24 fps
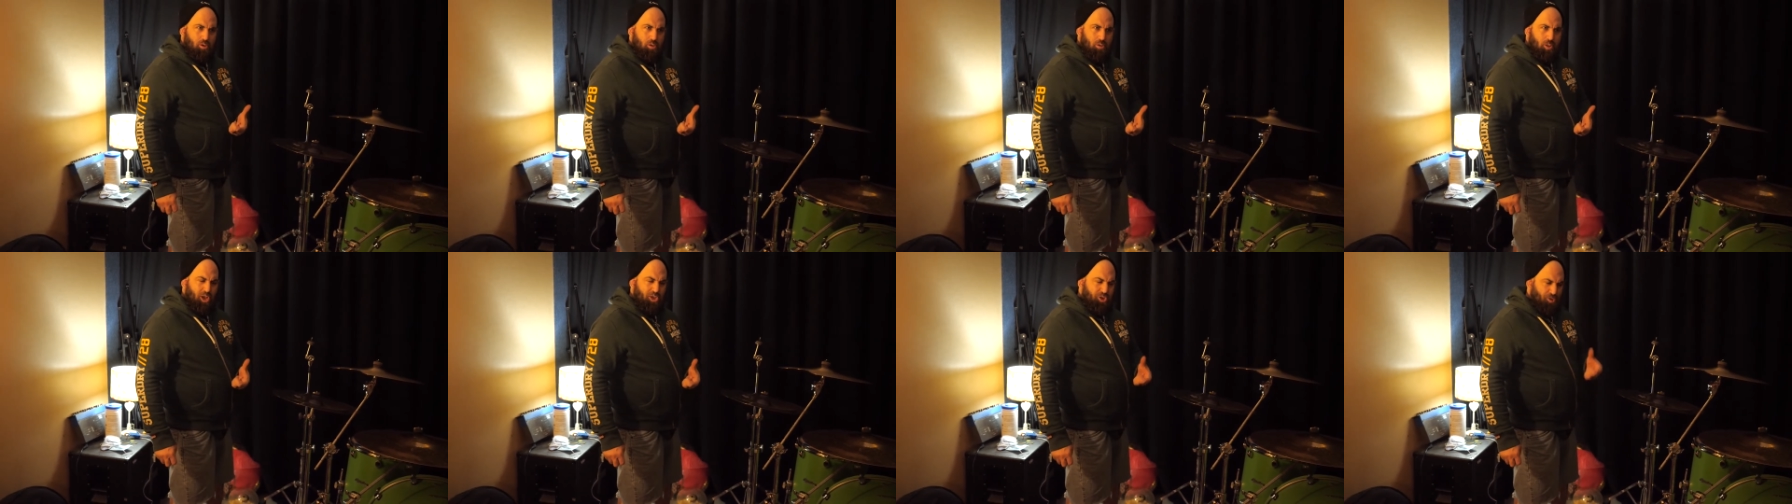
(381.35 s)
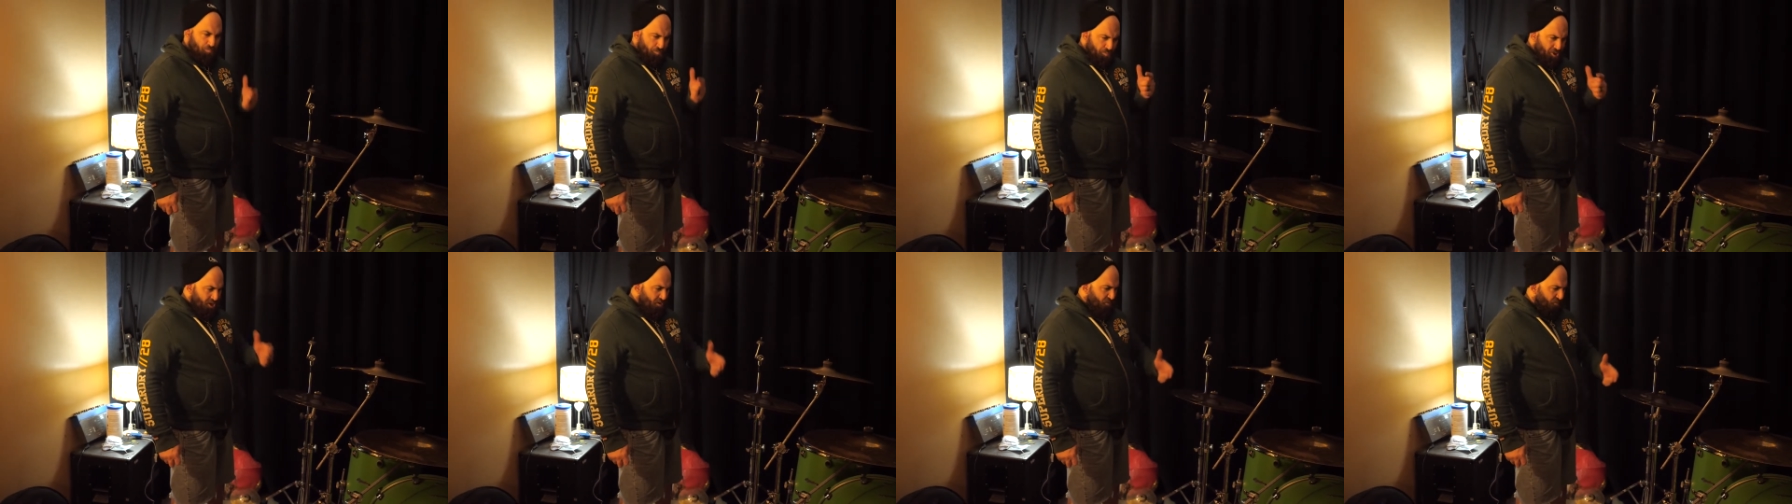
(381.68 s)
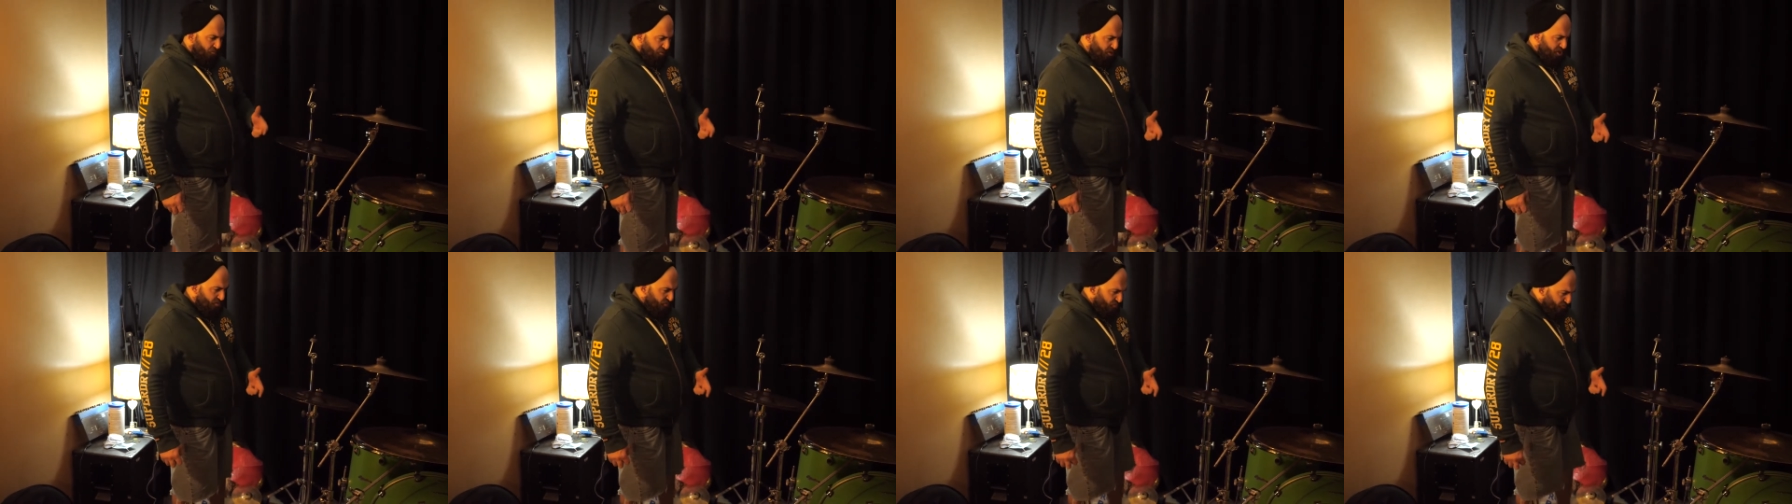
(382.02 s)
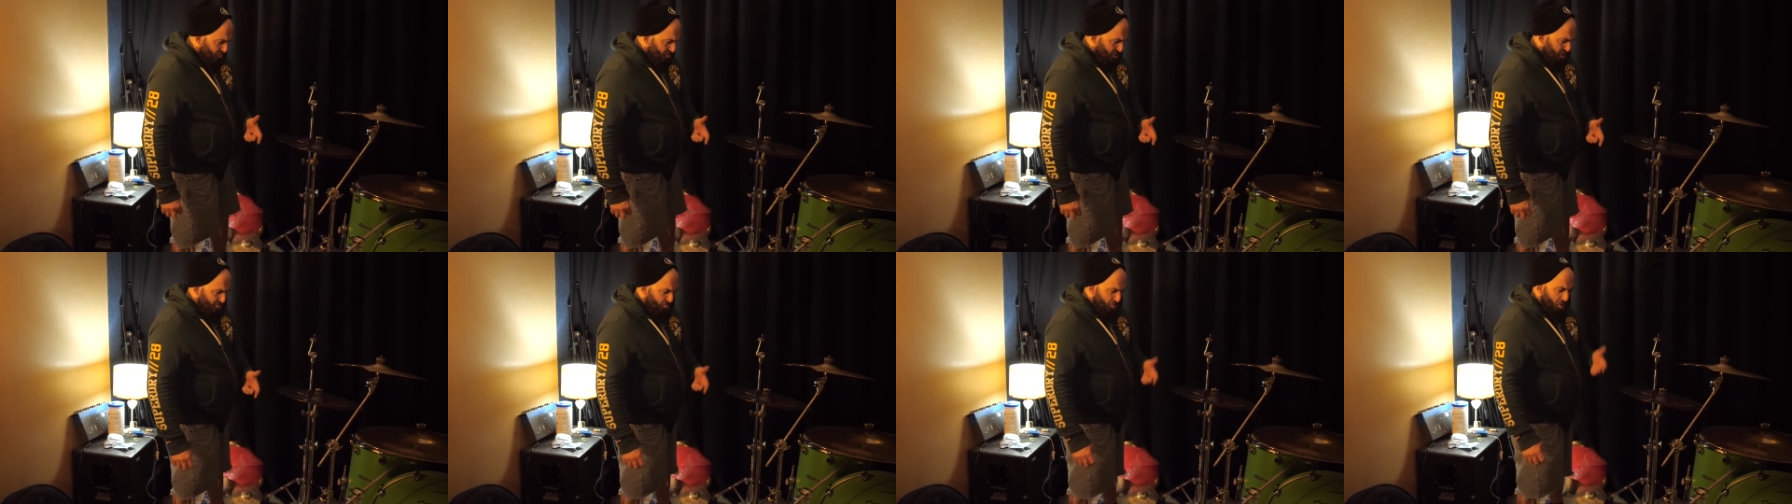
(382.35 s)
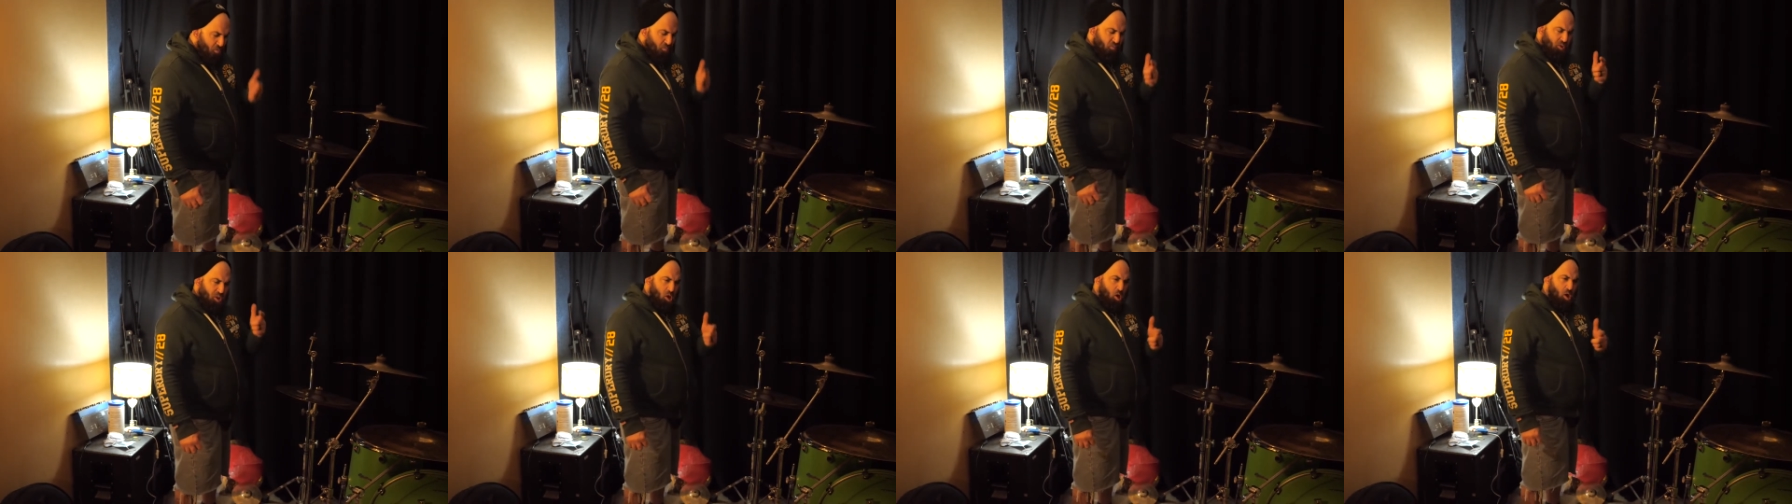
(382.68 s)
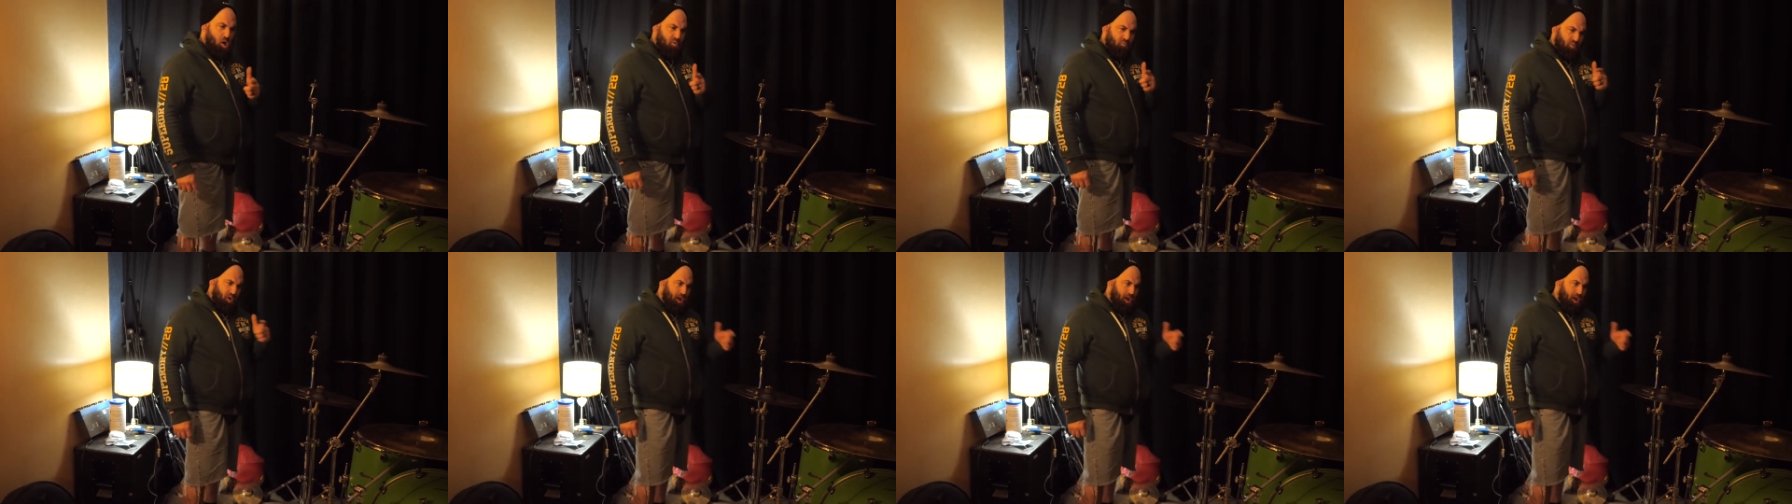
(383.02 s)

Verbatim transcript: That's a big thing for me, both live